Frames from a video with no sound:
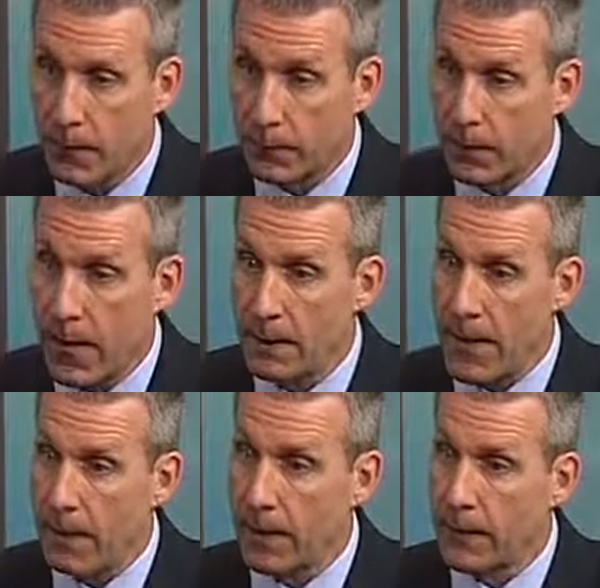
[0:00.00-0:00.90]
So for that
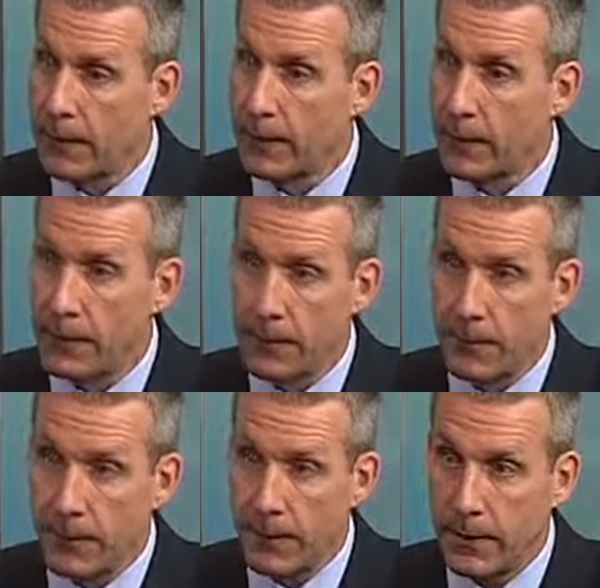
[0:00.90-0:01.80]
family, that's going
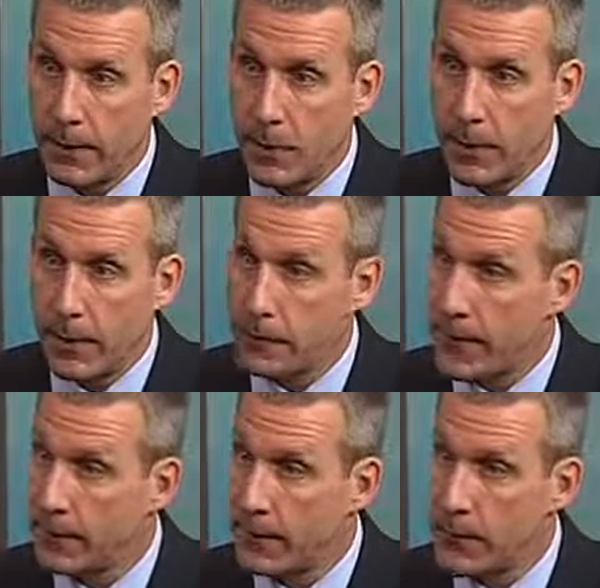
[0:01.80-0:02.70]
to be quite a
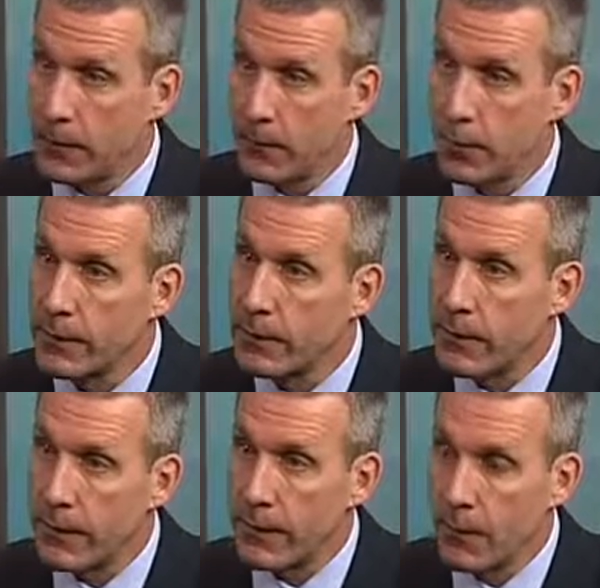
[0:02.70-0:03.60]
transition.
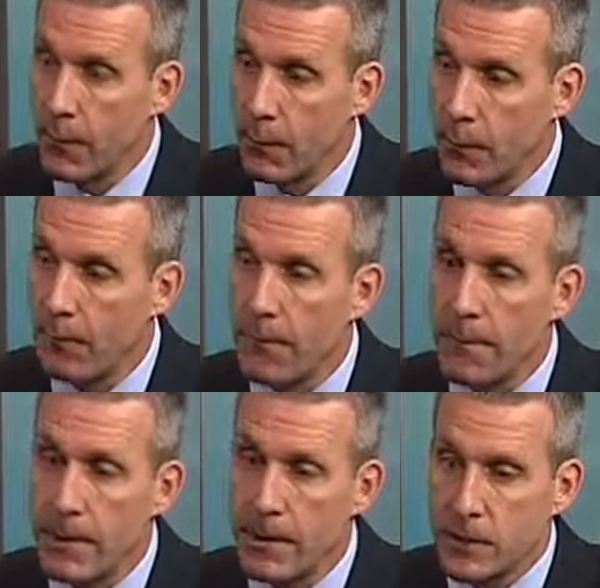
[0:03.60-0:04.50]
What's the
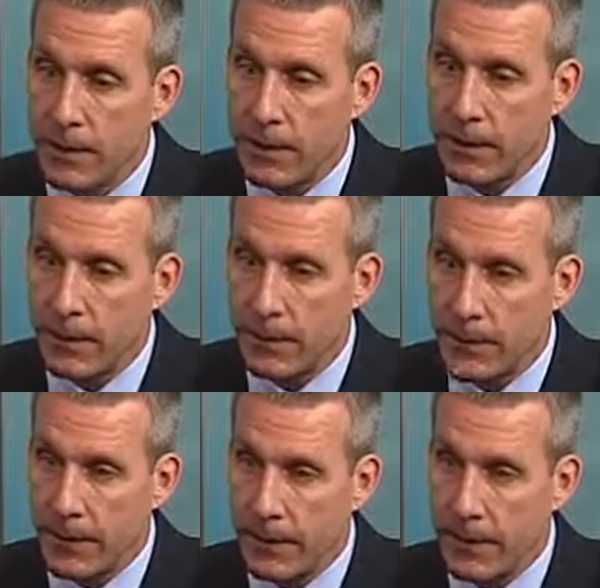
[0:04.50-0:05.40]
major thing they
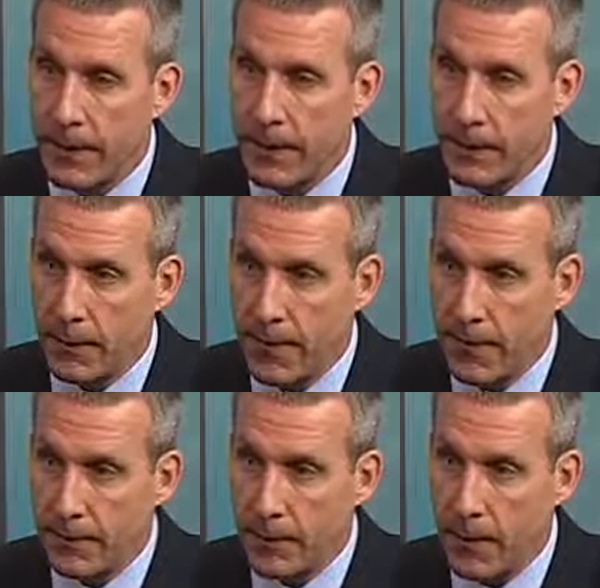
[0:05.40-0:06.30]
should be thinking
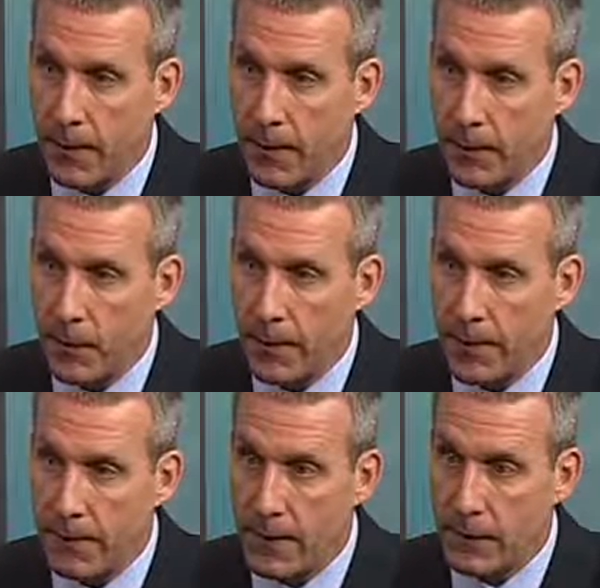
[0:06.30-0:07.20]
about
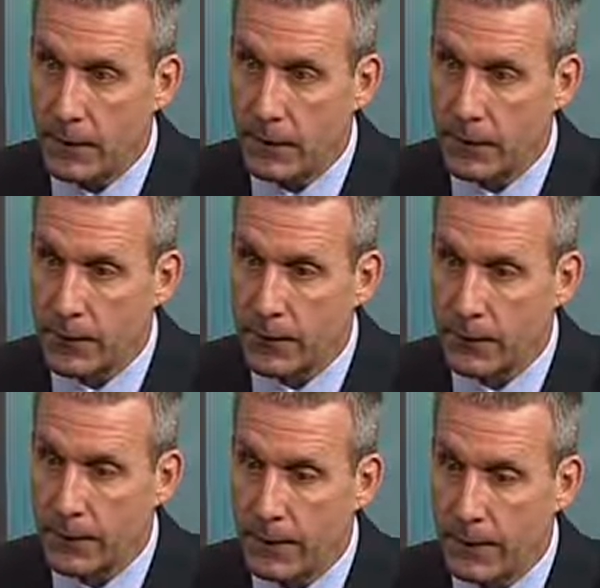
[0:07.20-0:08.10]
when that family
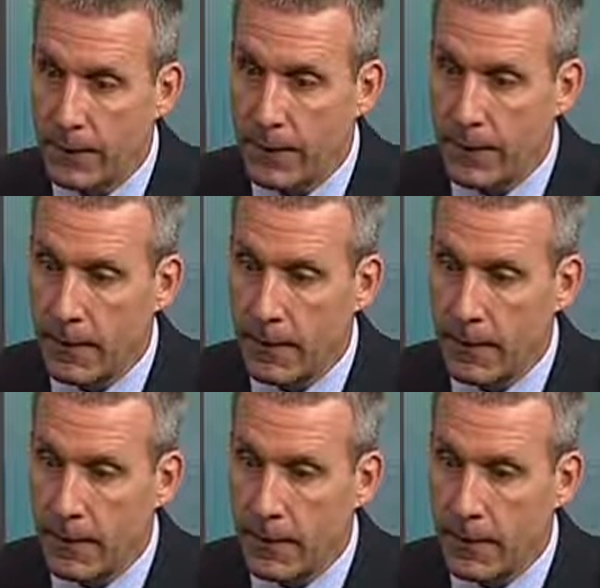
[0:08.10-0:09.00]
learns that
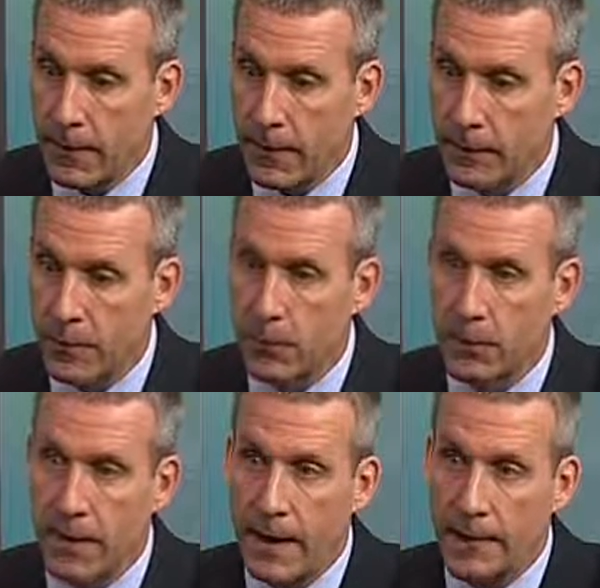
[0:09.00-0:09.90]
it is
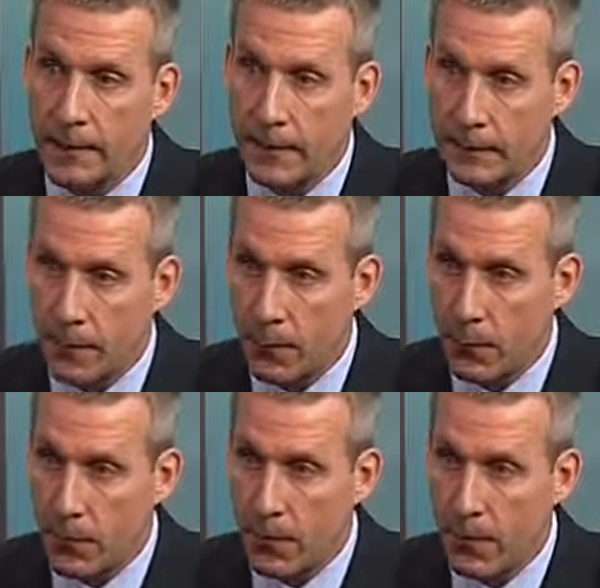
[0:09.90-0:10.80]
true, in fact, that their
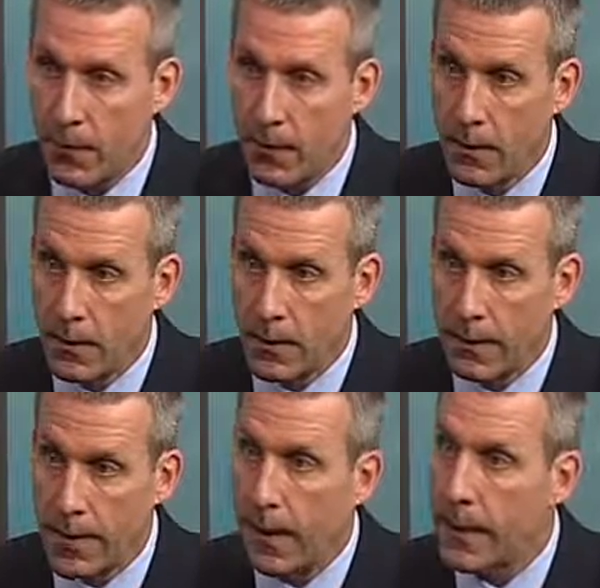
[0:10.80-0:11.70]
loved one
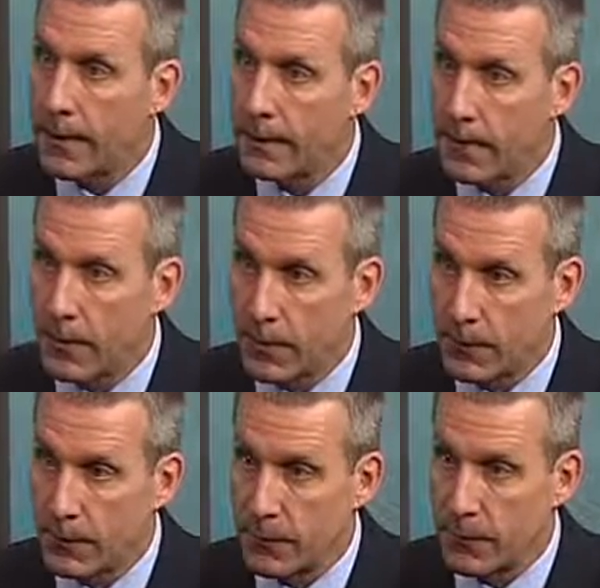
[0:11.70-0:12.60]
now has
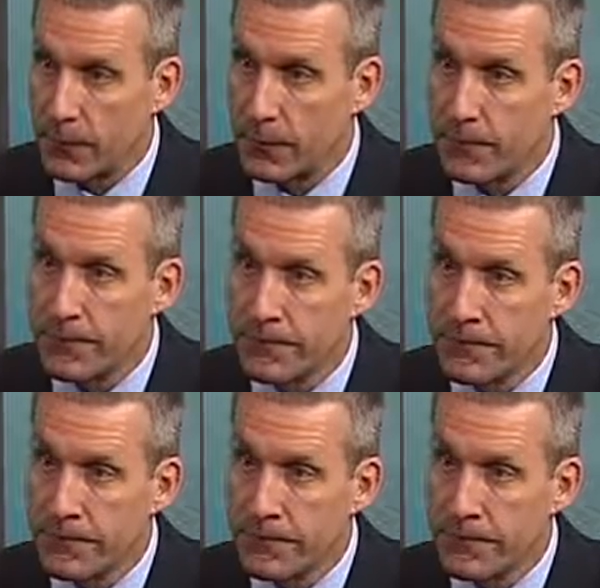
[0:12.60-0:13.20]
Alzheimer's disease?